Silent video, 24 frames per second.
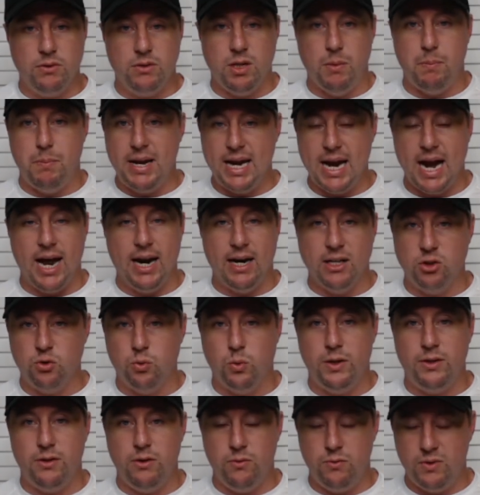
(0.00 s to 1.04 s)
to be honest
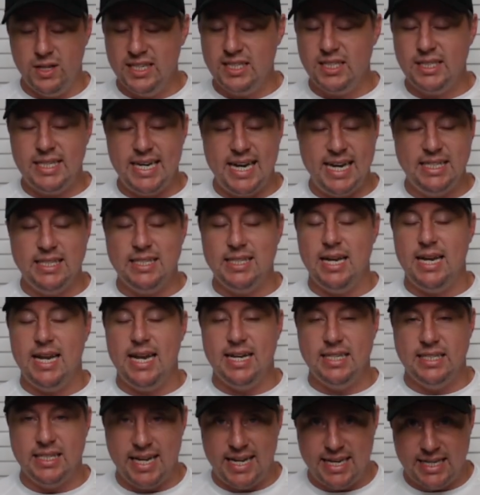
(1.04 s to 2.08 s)
with you. This season
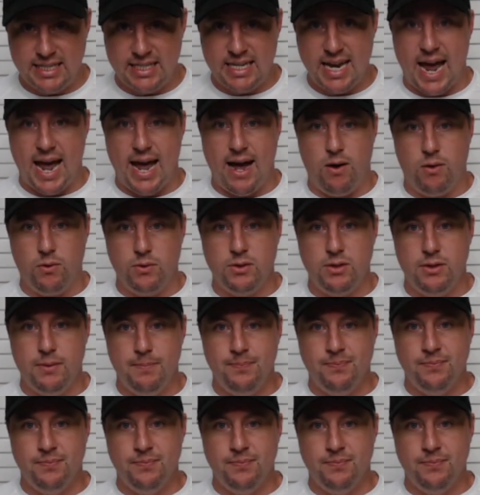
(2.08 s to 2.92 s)
is in doubt.